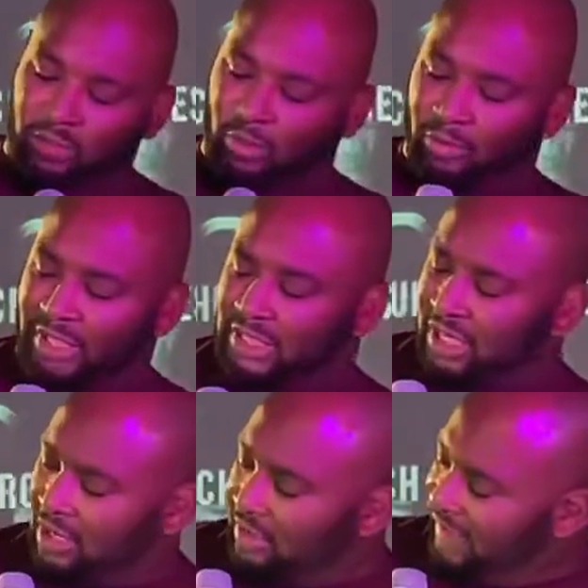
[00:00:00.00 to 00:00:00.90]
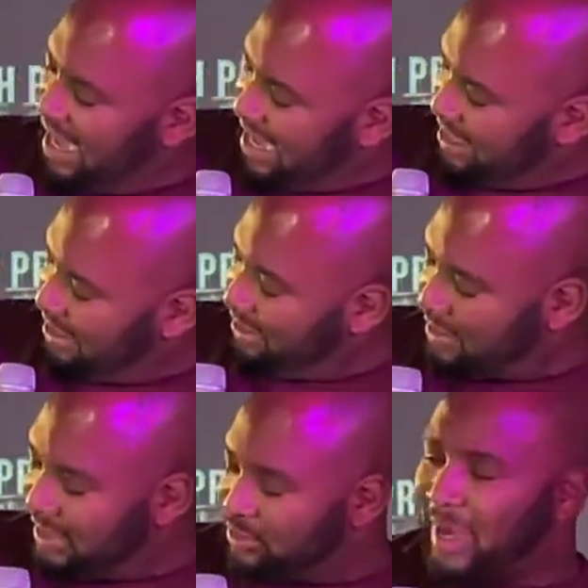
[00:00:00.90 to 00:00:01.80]
where we serve at.
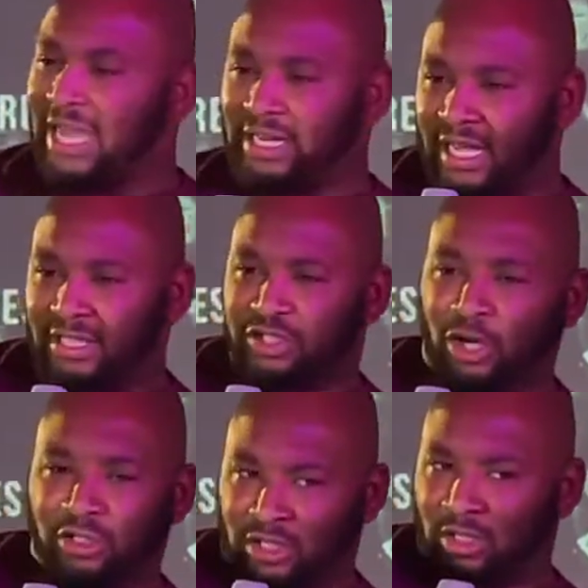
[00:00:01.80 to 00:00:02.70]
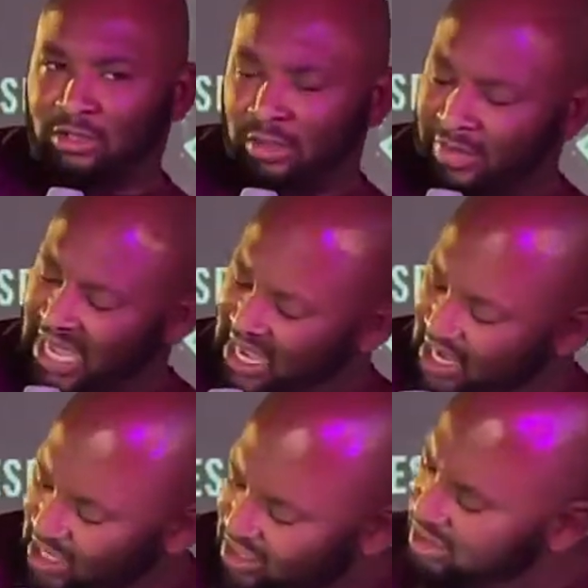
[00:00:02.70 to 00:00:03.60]
There's my Ignite Church Tulsa
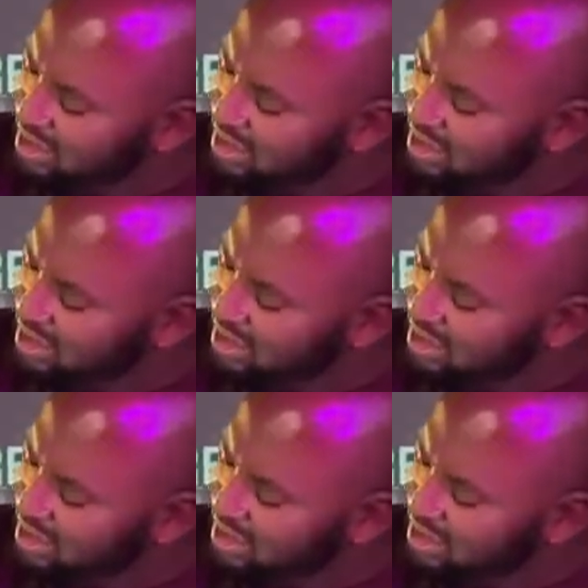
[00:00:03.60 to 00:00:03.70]
badge.